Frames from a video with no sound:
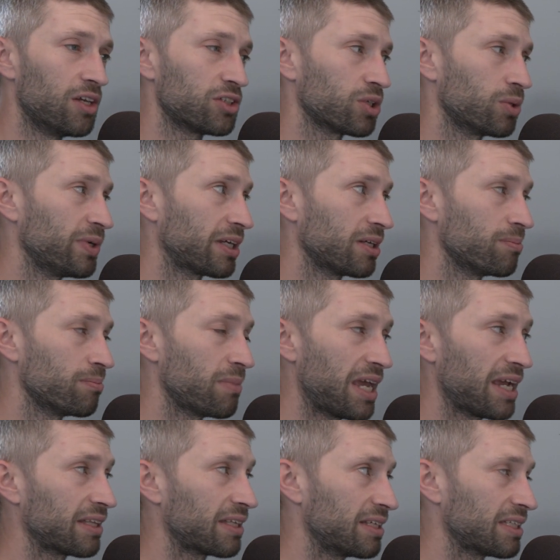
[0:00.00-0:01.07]
so we can
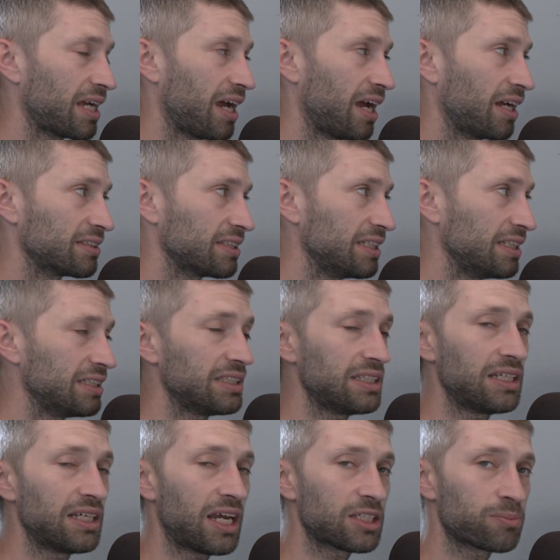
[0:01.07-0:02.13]
make this as
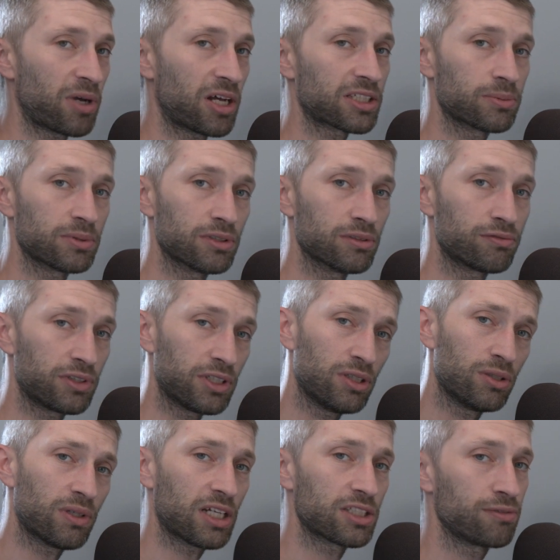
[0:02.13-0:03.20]
easy as possible for
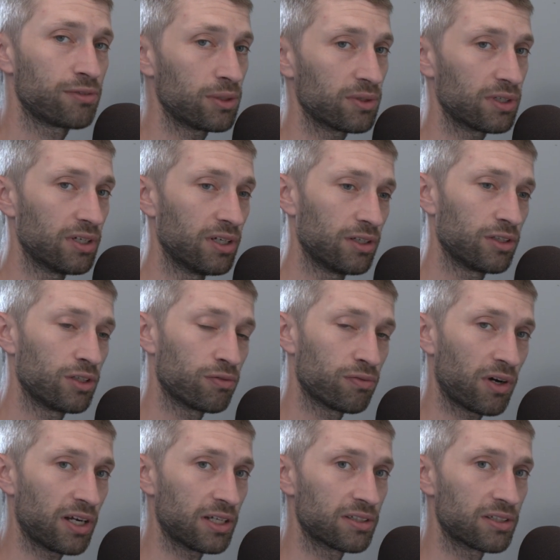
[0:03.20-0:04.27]
you as a viewer to
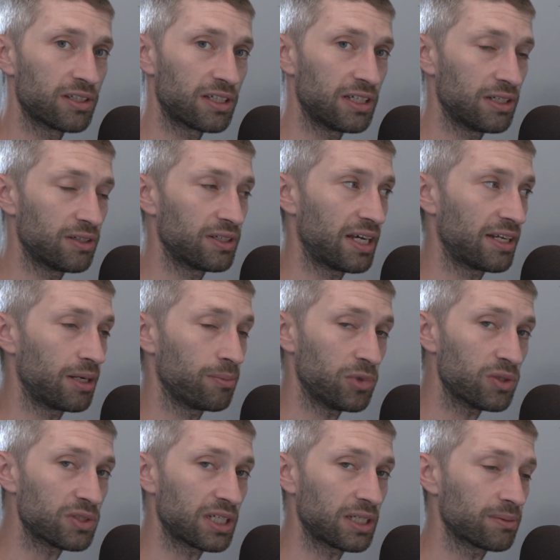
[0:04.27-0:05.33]
find the gear that I'm
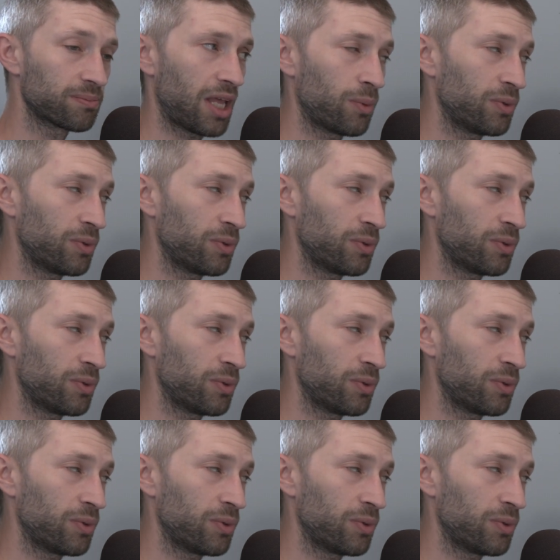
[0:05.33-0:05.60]
using.